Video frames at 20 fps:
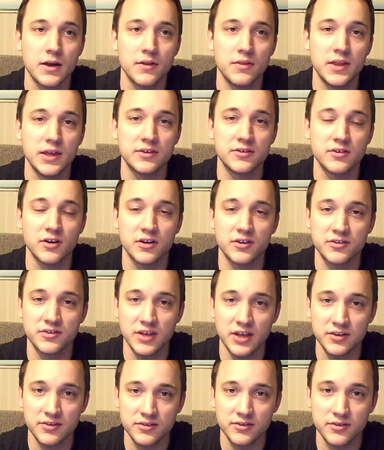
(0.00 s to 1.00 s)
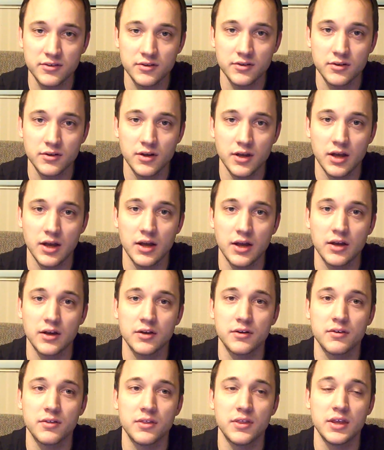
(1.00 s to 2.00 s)
the success,
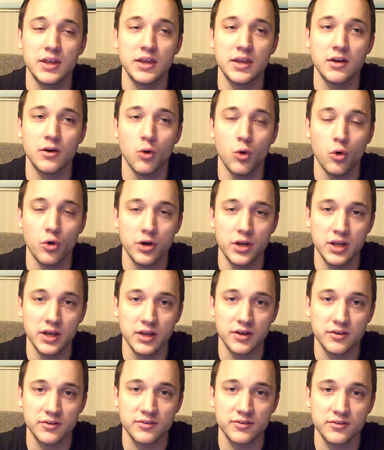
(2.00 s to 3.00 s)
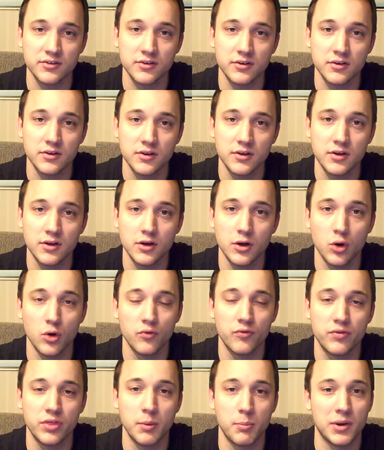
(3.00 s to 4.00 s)
the audience
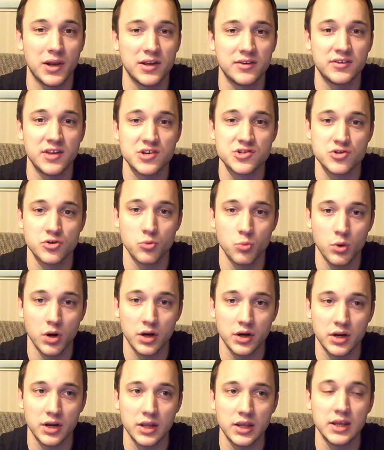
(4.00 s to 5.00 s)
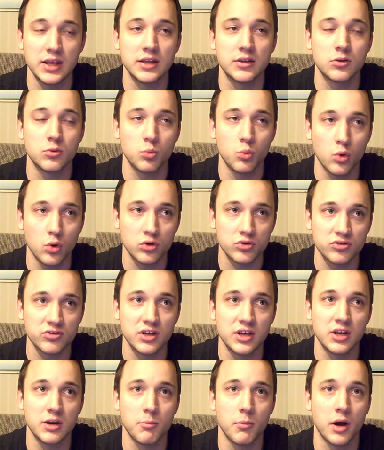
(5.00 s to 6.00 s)
of the PlayStation 1, it was,
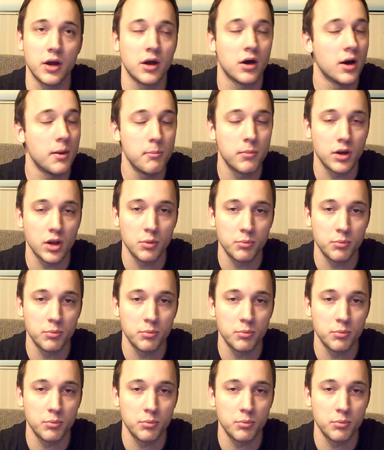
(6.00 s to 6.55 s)
in my humble